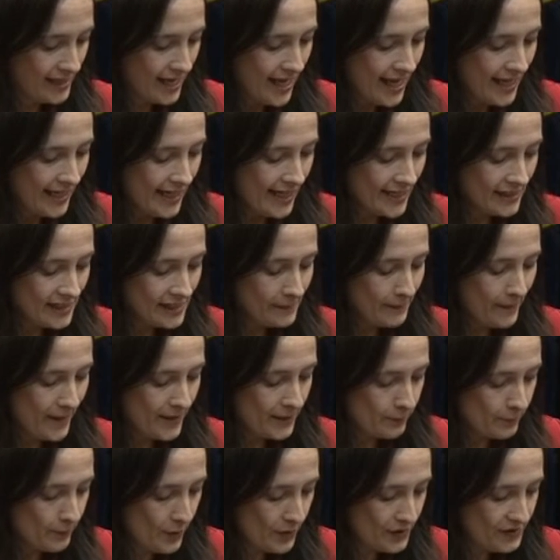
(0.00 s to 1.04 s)
can
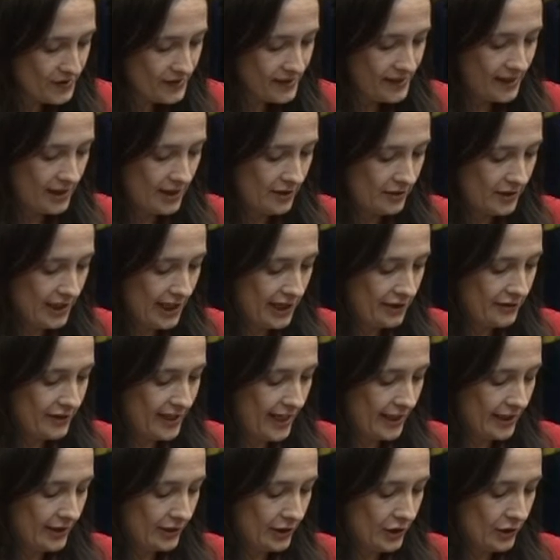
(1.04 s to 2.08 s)
spend months in a
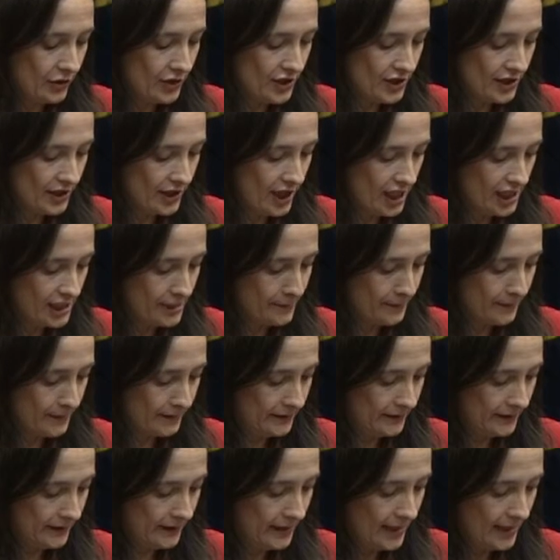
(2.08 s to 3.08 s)
neonatal unit in hospital.